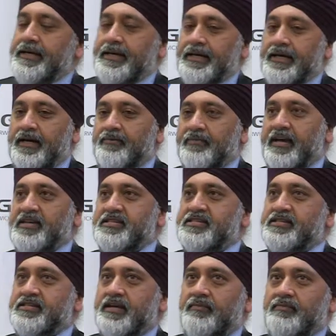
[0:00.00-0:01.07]
I'm
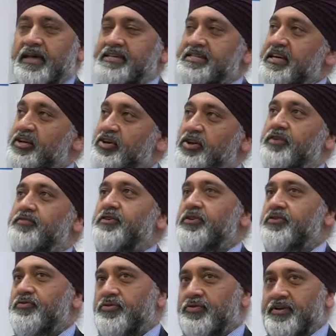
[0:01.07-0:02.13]
guessing a lot of
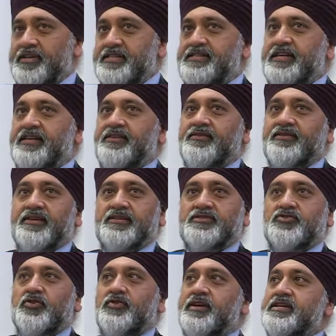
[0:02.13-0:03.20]
you have already seen
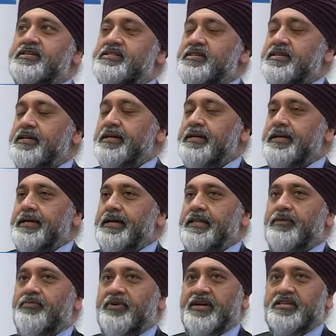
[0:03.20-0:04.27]
stories in
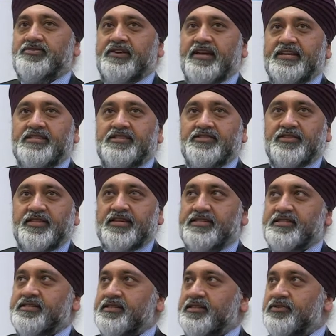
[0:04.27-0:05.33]
the press relating to
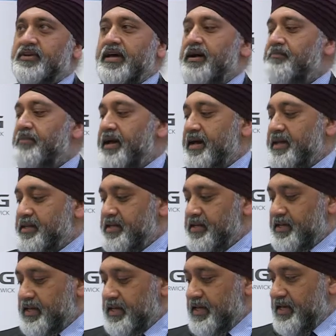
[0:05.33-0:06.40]
this, good and bad.
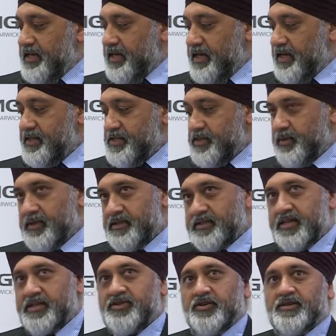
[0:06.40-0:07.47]
So we'll
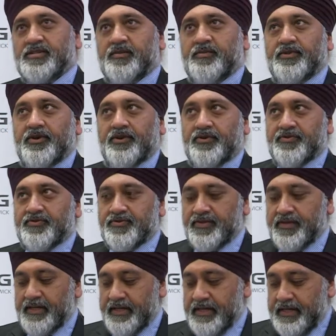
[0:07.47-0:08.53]
touch on some of those.
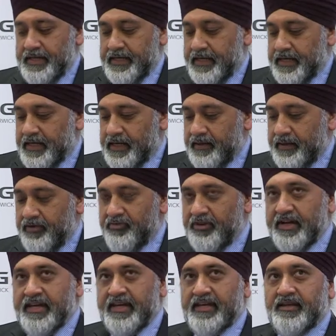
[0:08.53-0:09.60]
And
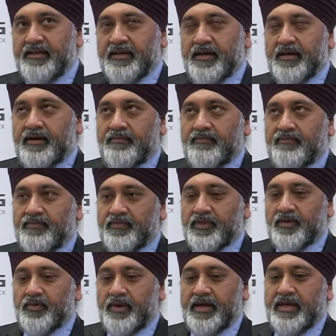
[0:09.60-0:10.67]
really,
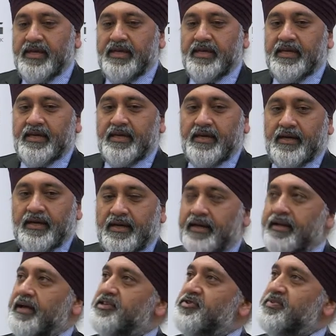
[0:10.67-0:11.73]
the way
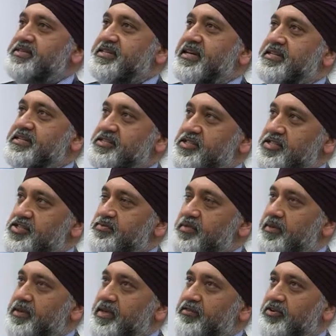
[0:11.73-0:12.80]
I'd like to present is just to
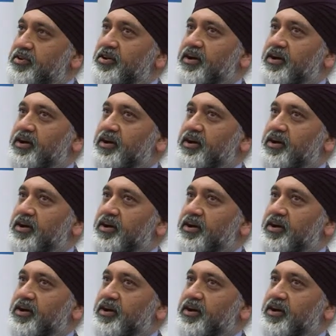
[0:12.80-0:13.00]
maybe give you